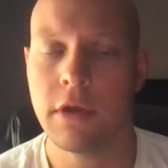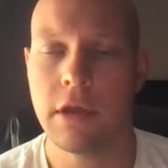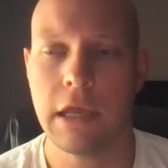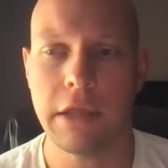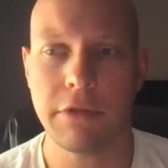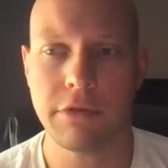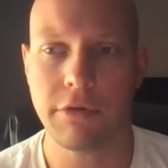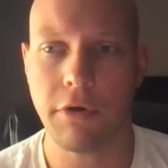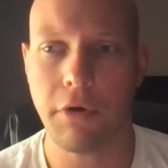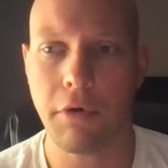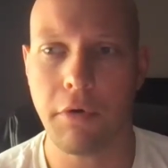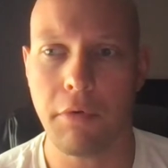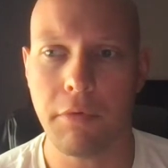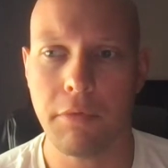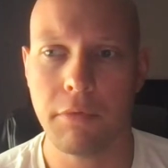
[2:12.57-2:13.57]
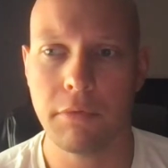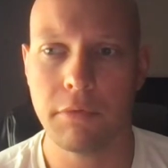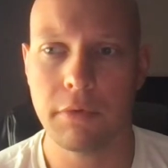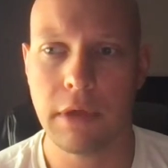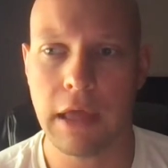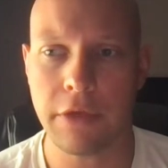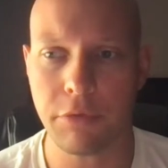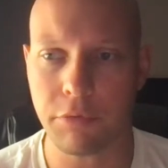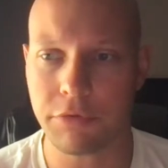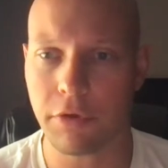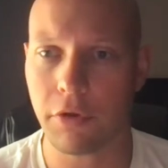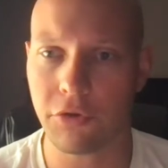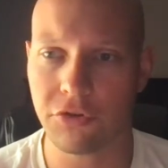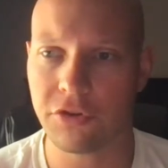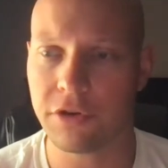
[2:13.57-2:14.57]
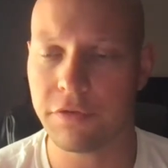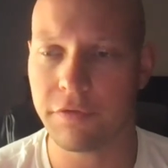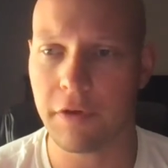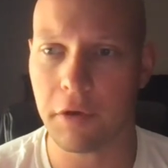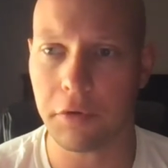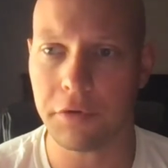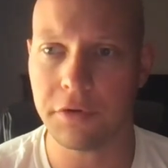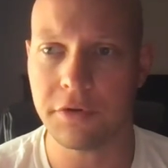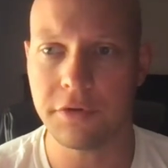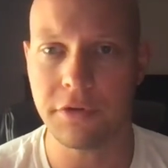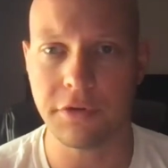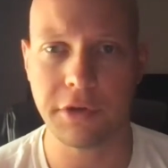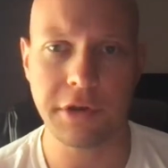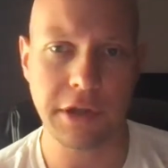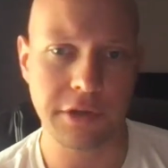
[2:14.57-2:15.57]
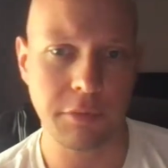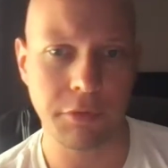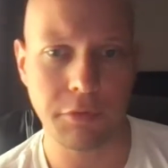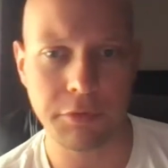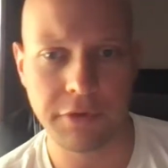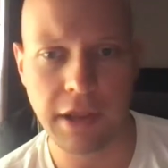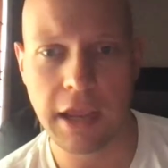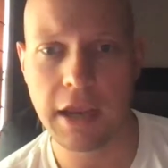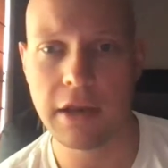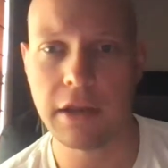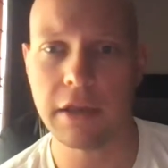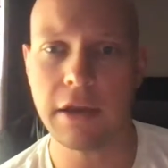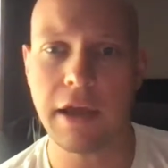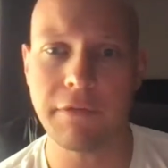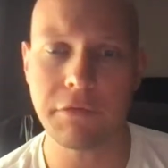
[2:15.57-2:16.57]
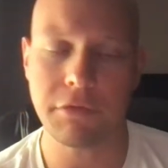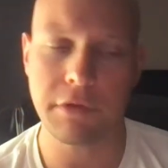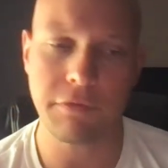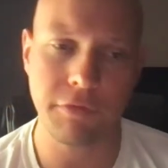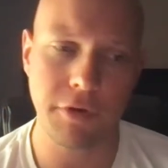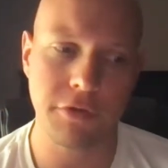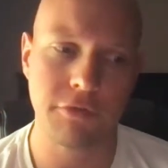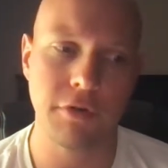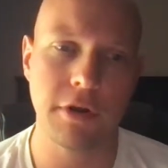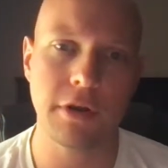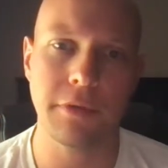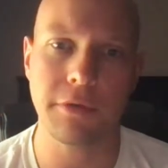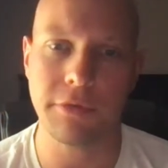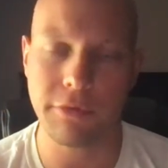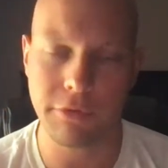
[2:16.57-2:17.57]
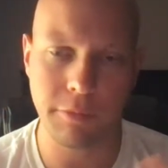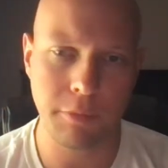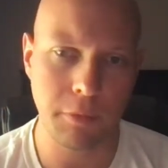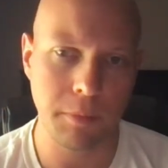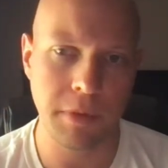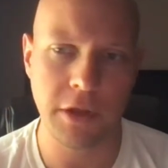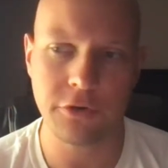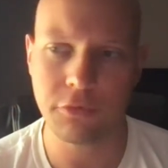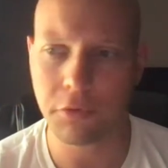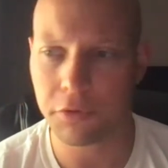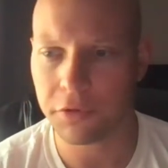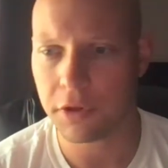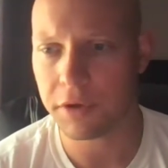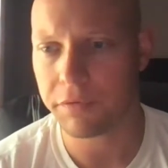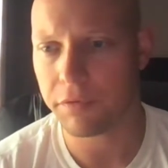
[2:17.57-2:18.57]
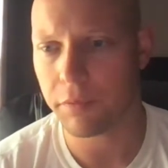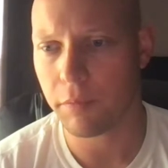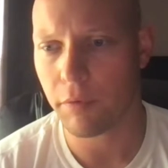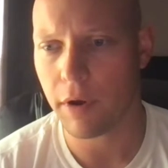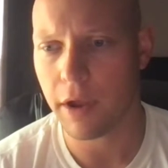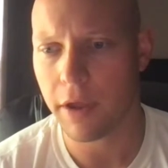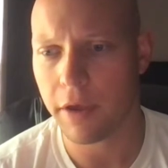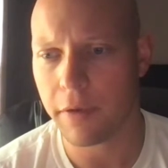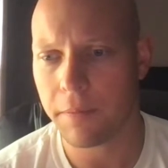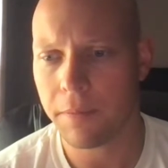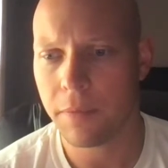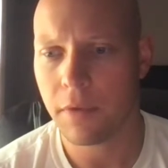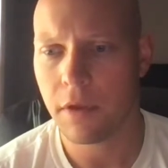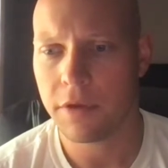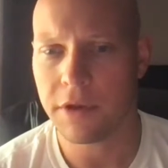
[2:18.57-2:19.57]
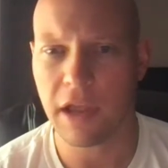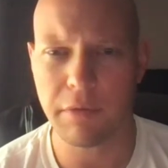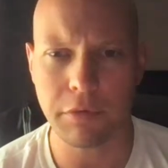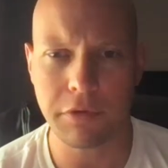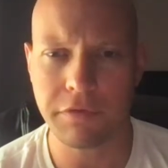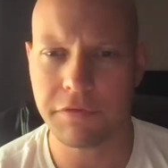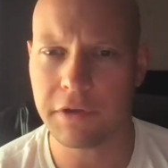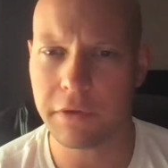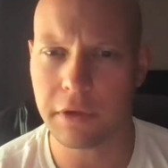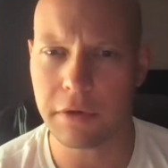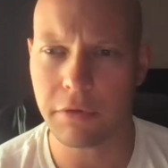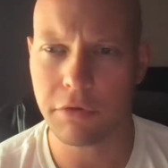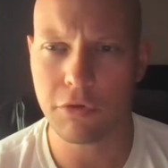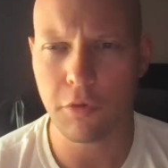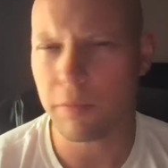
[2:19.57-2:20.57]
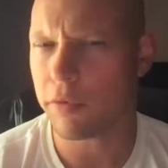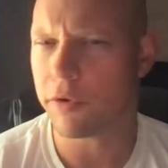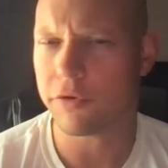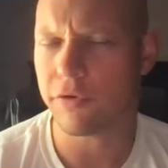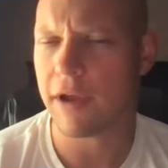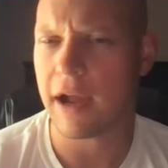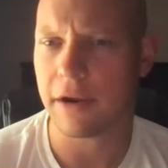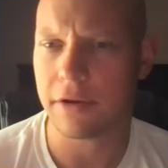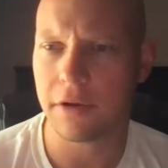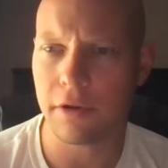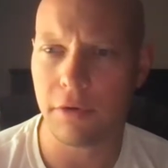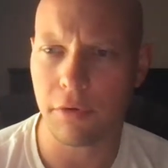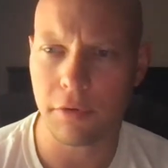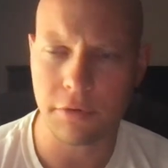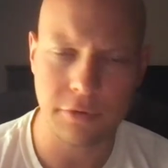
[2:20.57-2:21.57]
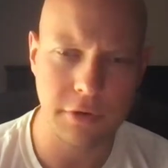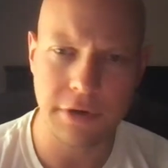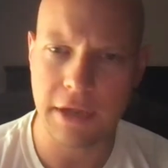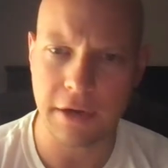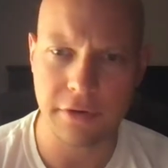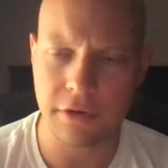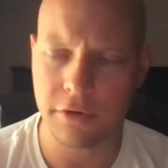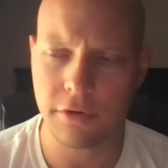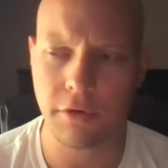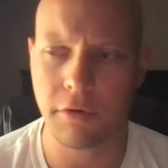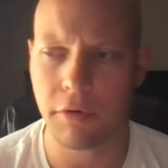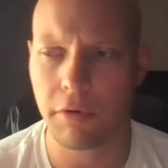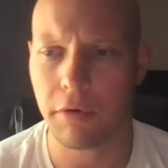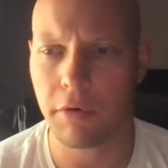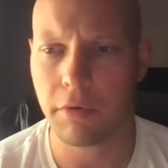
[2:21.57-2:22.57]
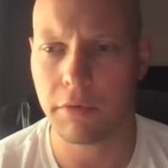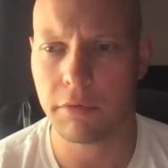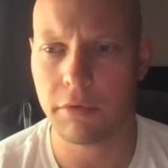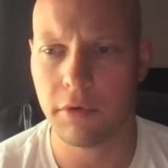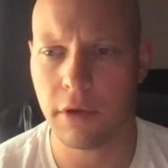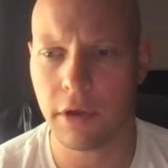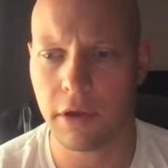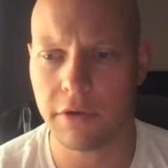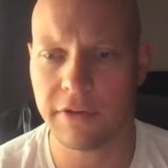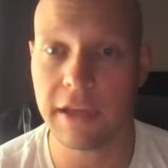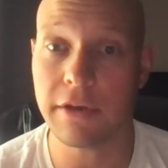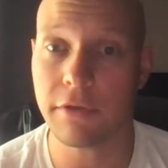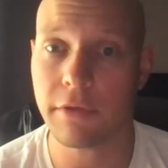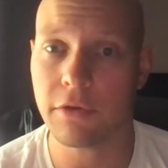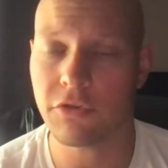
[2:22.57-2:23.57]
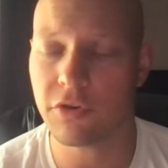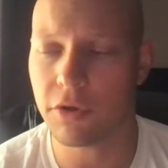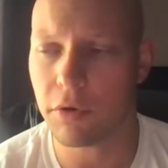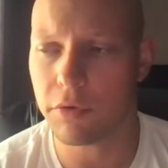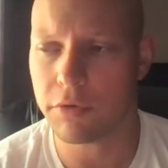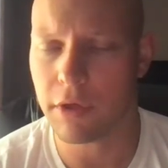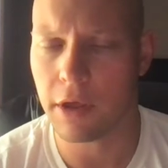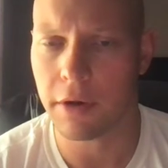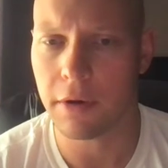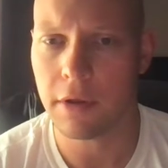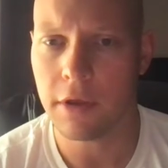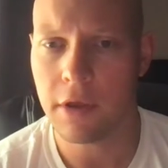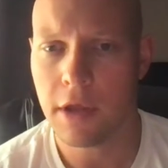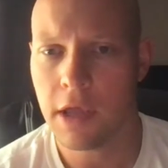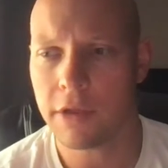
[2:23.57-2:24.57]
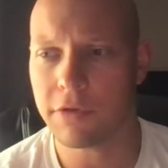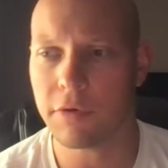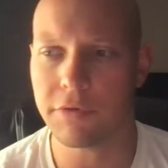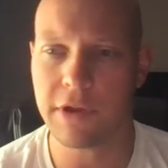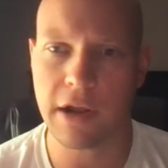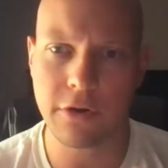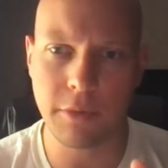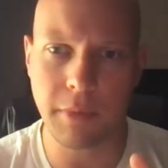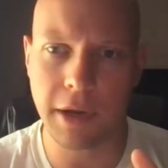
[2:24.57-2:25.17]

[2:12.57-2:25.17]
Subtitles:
And so as a result, she felt disconnected with her date and obviously frustrated. This is a perpetual thing for Mariah, not really feeling super attracted or connected to her dates that she goes on. And so Dr.